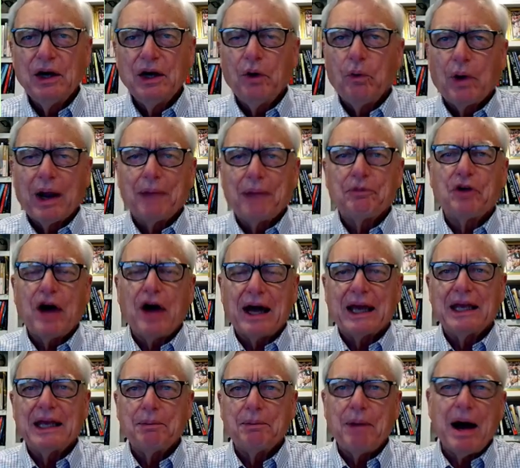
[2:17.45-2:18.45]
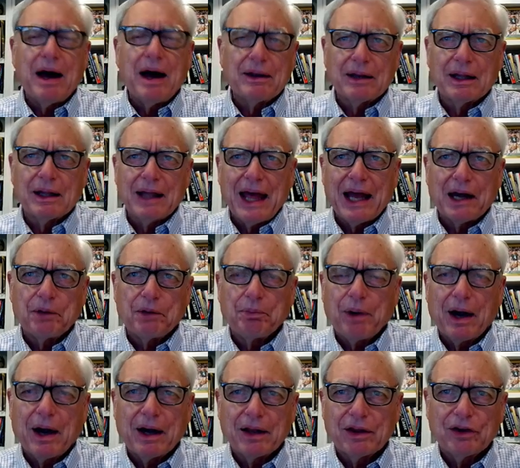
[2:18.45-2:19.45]
what I'm talking about in the latter
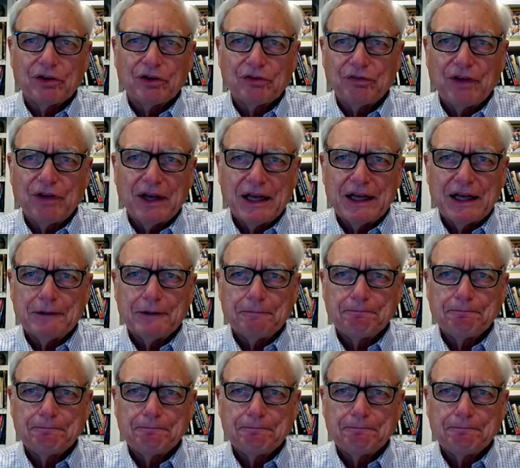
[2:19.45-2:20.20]
part of this video.